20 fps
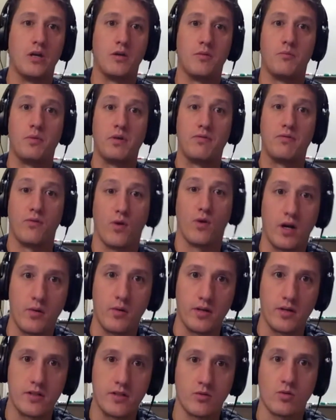before I
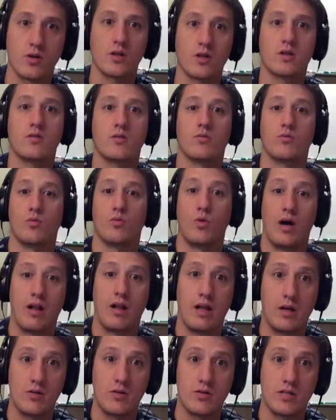went to work, while
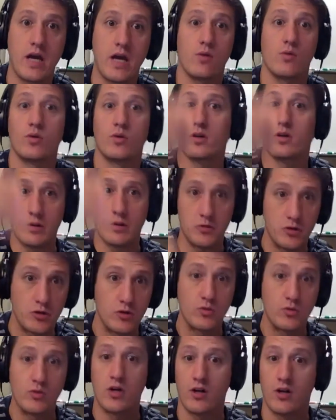I was at work, I was
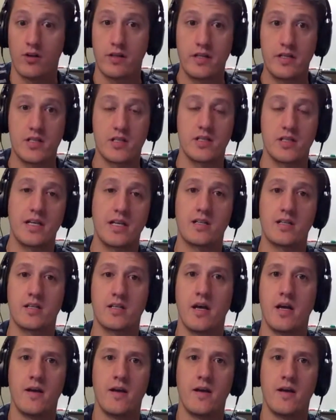doing all these things,